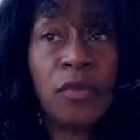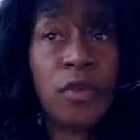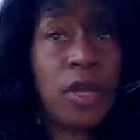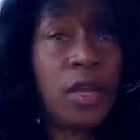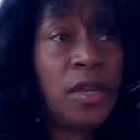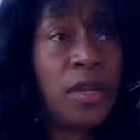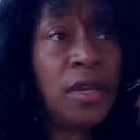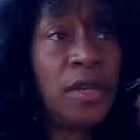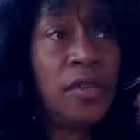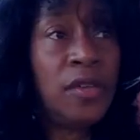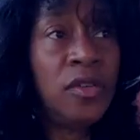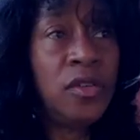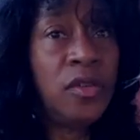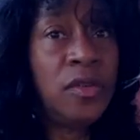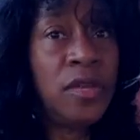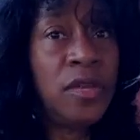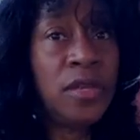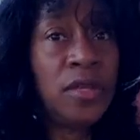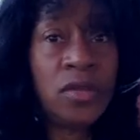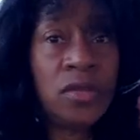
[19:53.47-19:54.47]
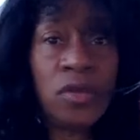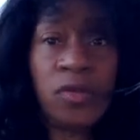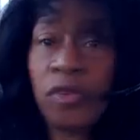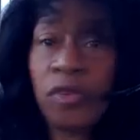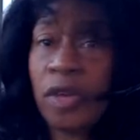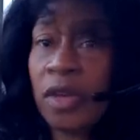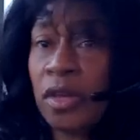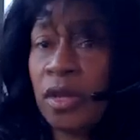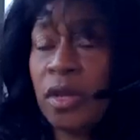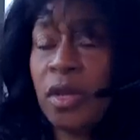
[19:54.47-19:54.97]
you need to do this, don't
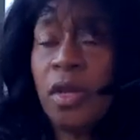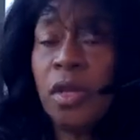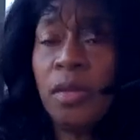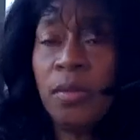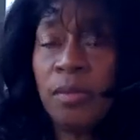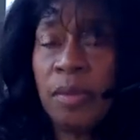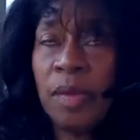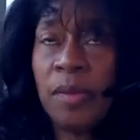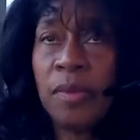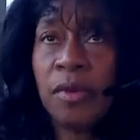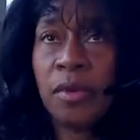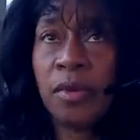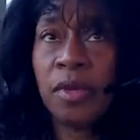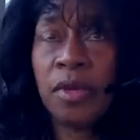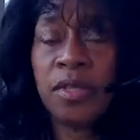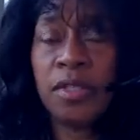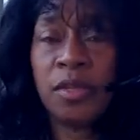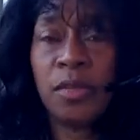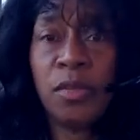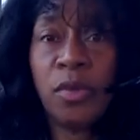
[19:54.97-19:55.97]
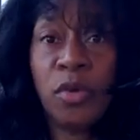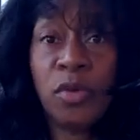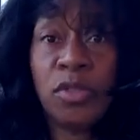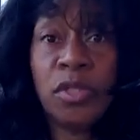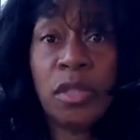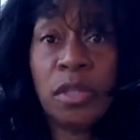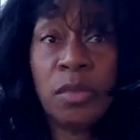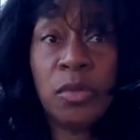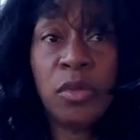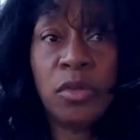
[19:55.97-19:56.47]
forget. Maybe, okay, so most
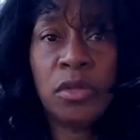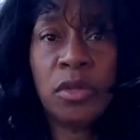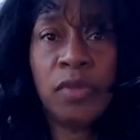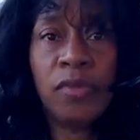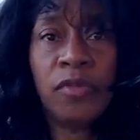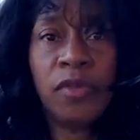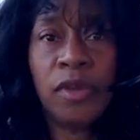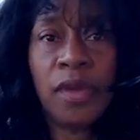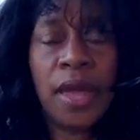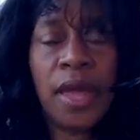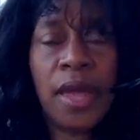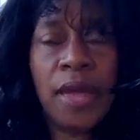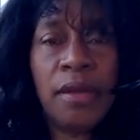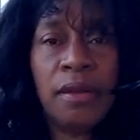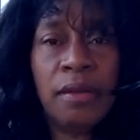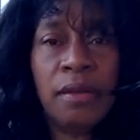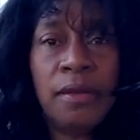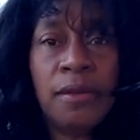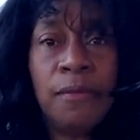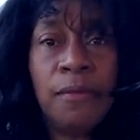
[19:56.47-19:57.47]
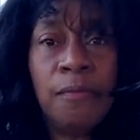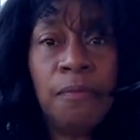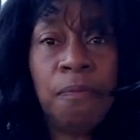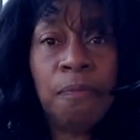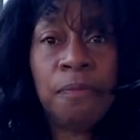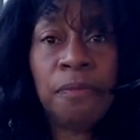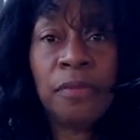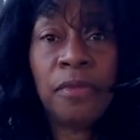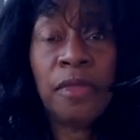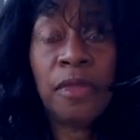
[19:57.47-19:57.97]
of them are don't forget.
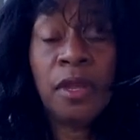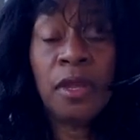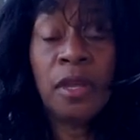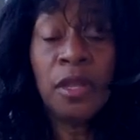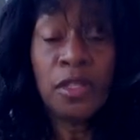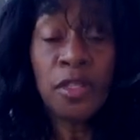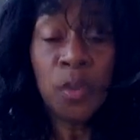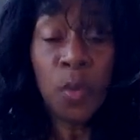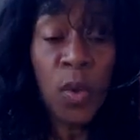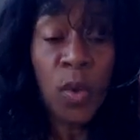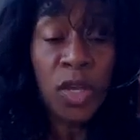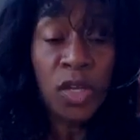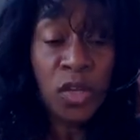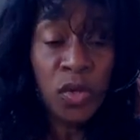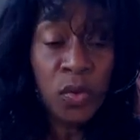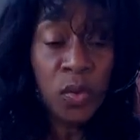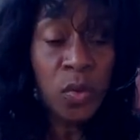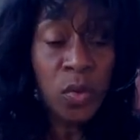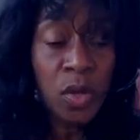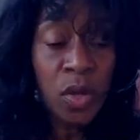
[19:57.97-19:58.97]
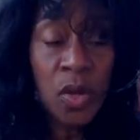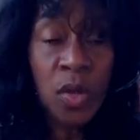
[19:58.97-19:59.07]
So when you